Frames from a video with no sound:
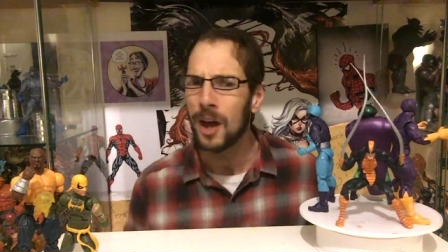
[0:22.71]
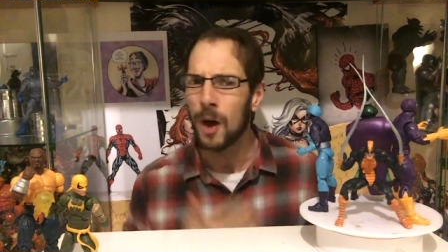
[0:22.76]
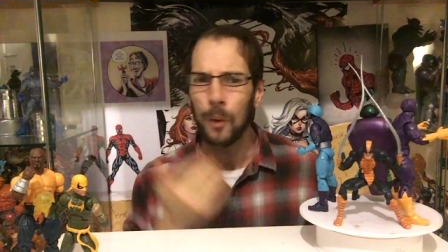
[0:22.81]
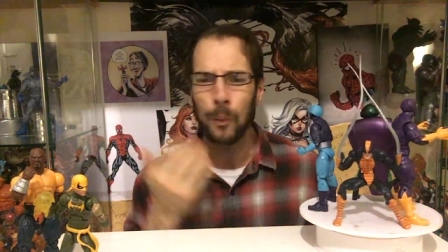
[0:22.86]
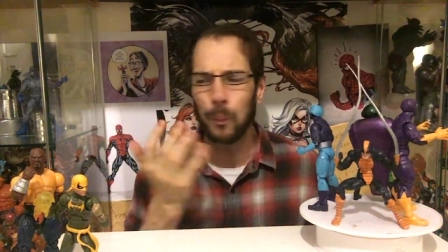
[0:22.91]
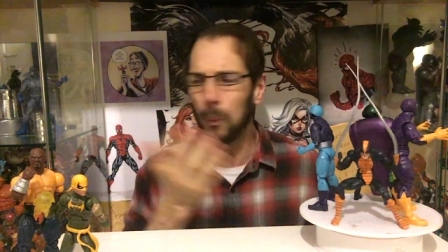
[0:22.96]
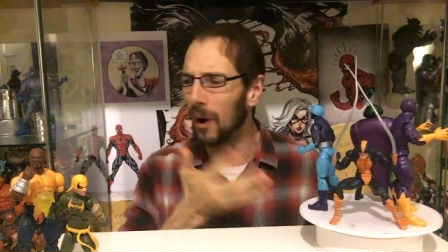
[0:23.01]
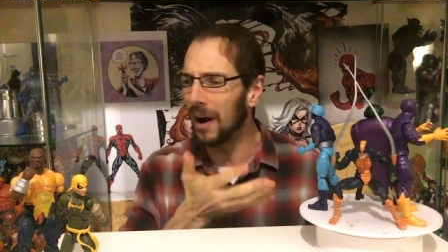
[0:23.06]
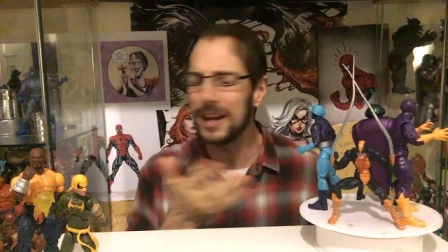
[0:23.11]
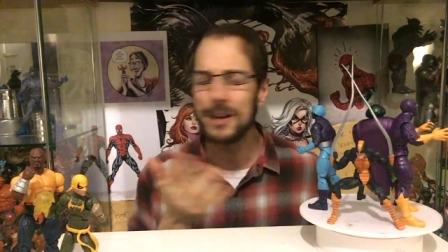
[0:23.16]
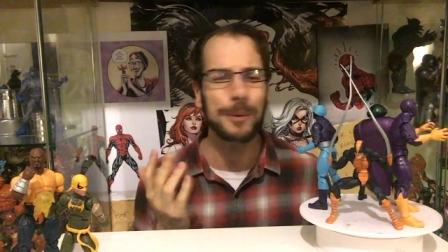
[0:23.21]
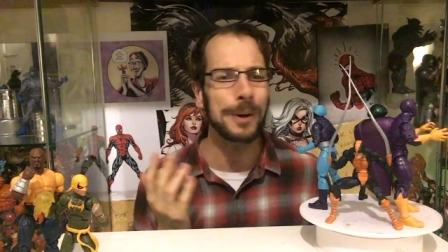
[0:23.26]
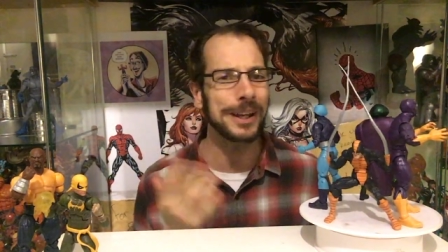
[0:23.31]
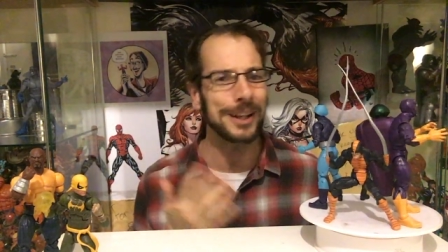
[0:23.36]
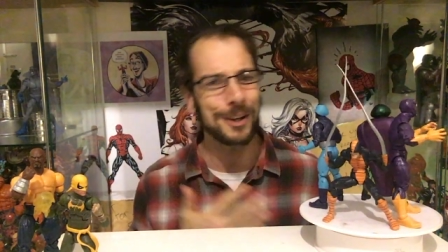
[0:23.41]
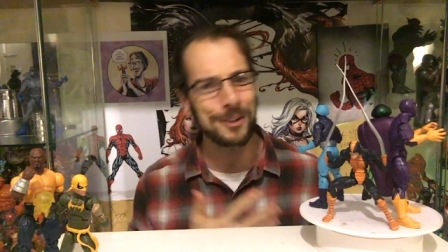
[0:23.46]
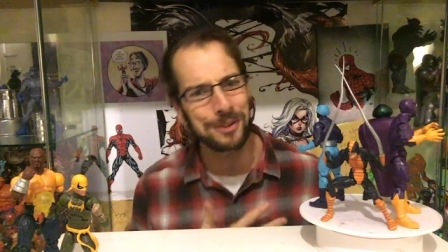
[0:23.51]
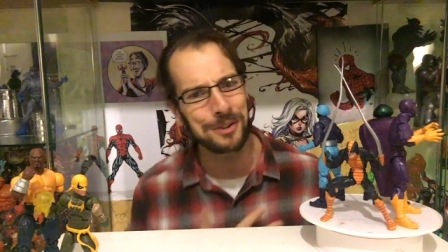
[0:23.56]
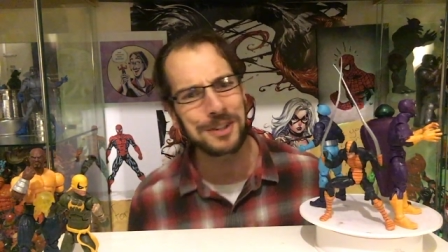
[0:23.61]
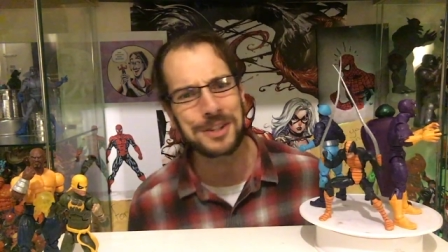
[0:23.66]
Why do I
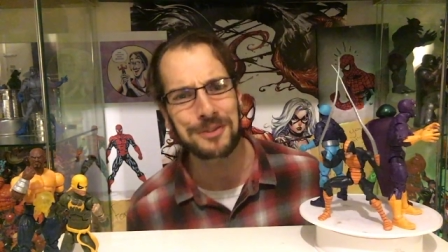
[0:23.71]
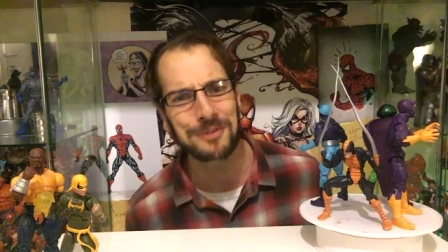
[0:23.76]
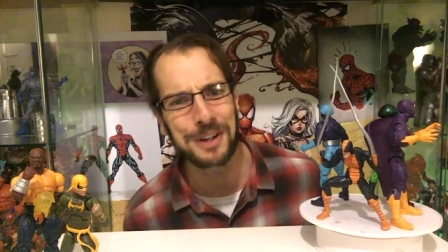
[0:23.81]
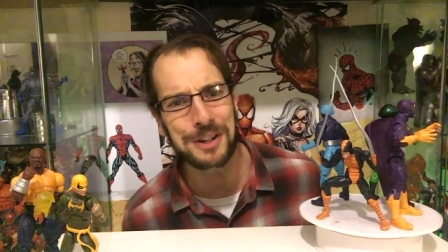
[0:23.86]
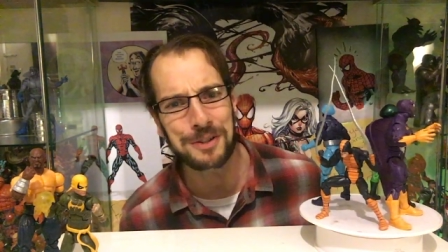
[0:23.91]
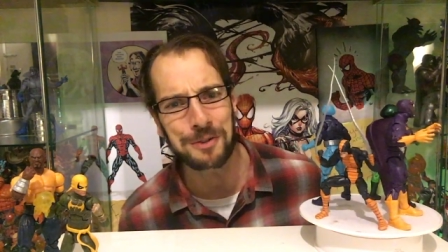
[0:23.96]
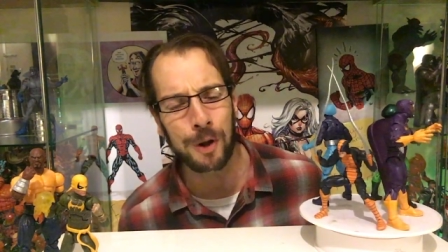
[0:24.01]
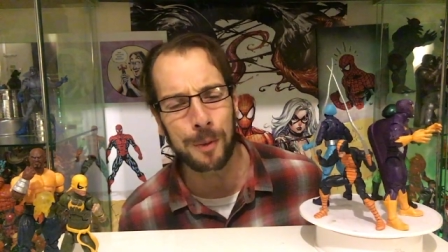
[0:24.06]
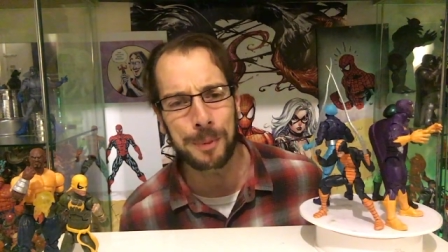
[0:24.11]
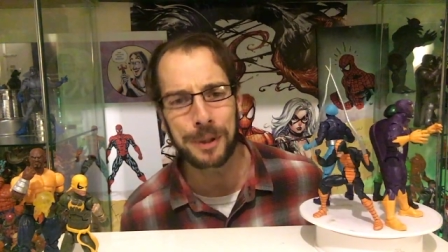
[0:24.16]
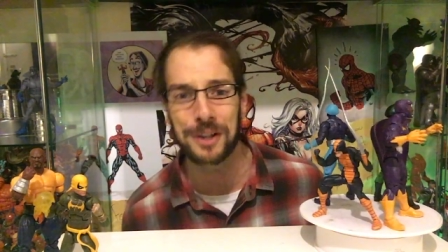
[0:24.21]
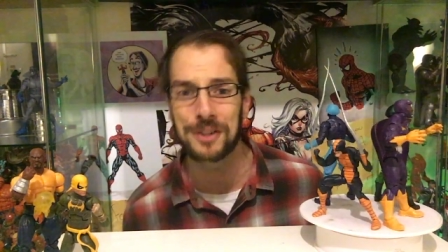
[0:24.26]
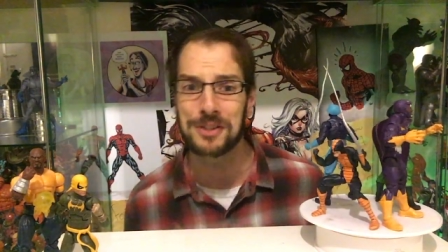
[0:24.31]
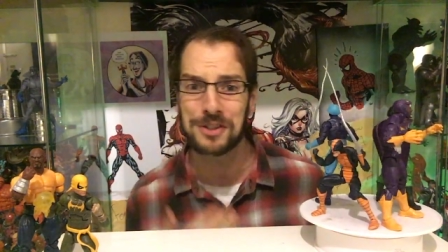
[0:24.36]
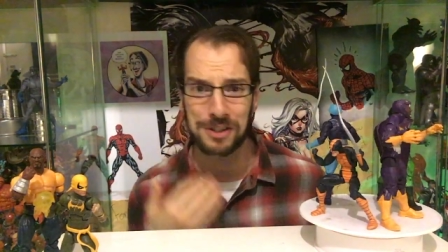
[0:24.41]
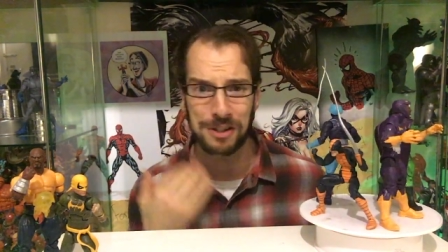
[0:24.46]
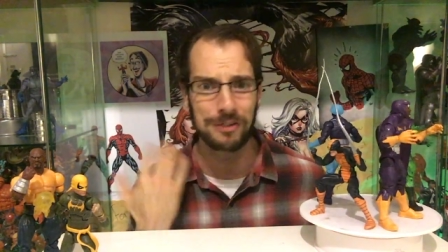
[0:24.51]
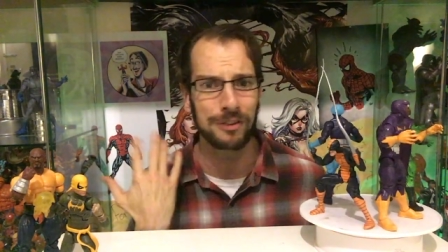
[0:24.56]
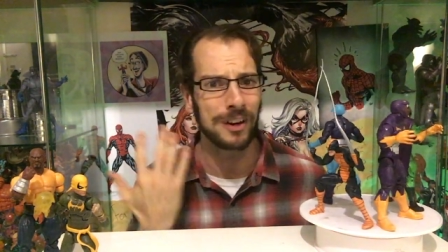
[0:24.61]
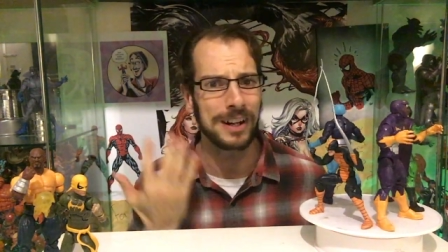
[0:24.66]
go through this ritual?
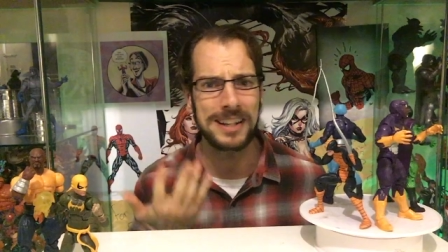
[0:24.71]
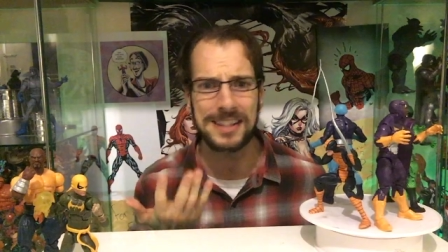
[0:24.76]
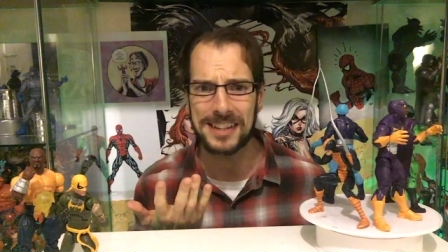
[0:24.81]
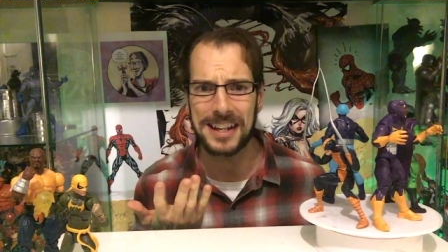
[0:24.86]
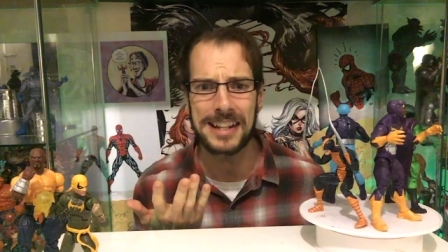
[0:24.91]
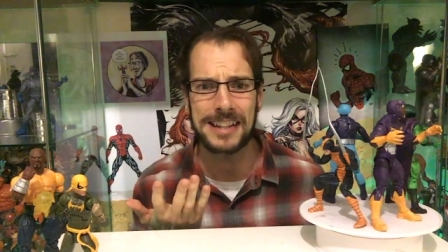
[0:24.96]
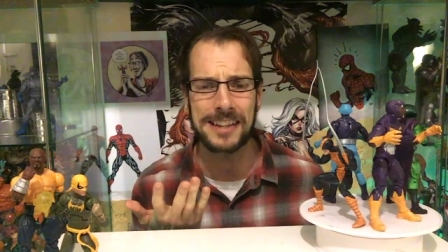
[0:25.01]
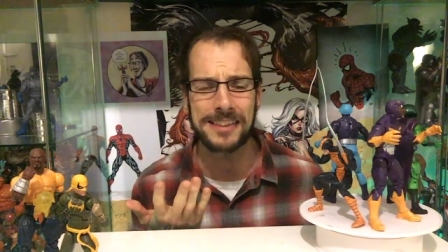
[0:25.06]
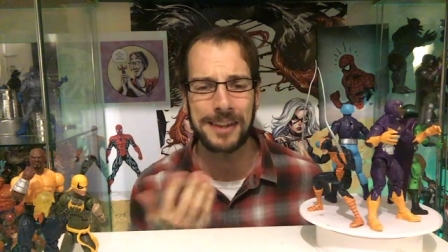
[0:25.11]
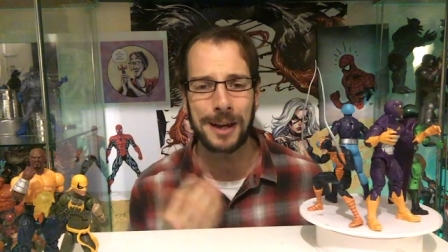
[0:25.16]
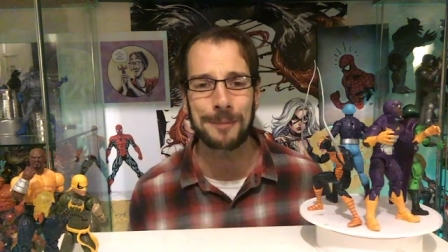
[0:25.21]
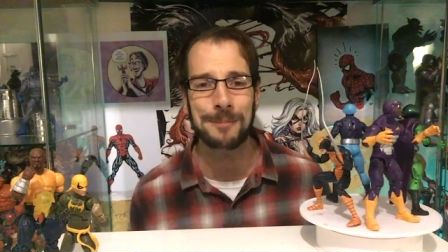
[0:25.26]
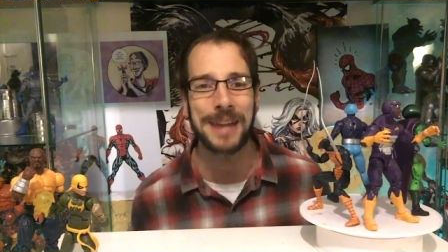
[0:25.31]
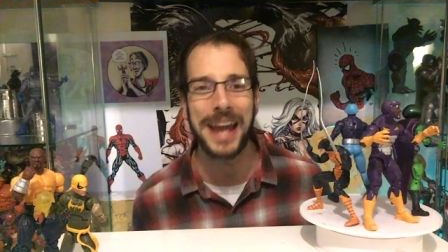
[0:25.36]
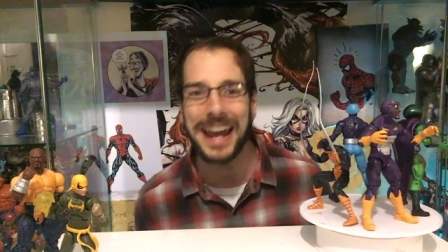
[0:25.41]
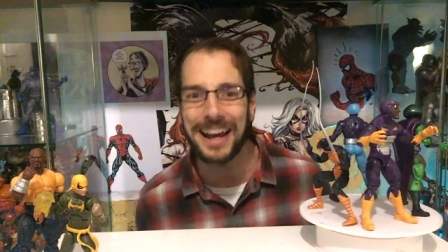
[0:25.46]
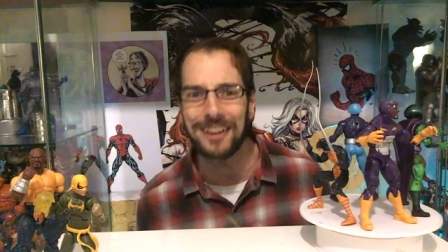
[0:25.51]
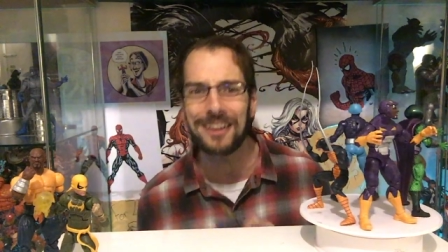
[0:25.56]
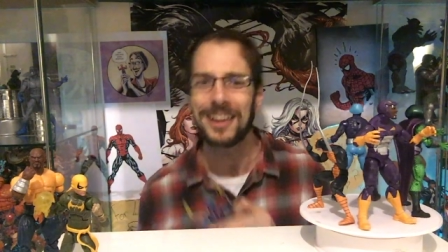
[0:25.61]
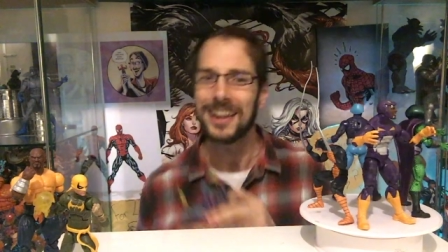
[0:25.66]
Because you've already seen the
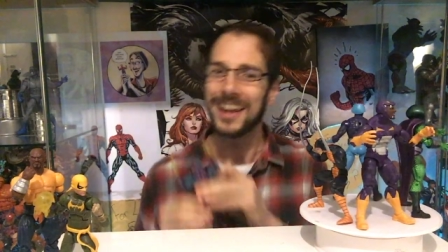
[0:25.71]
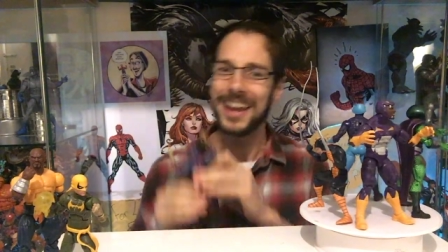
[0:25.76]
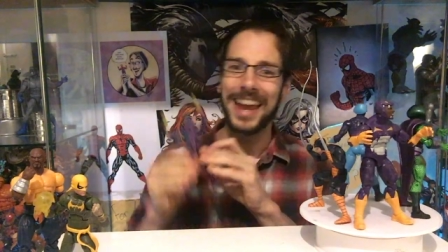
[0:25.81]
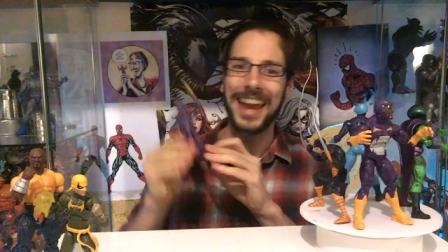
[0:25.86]
thumbnail.